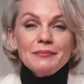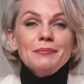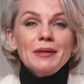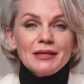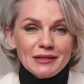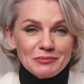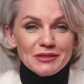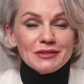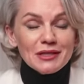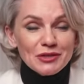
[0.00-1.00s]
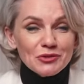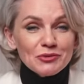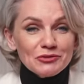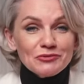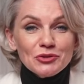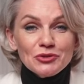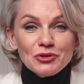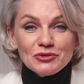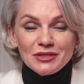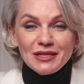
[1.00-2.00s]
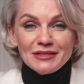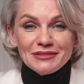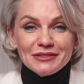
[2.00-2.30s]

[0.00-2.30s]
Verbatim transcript: But let me tell you, if you utilize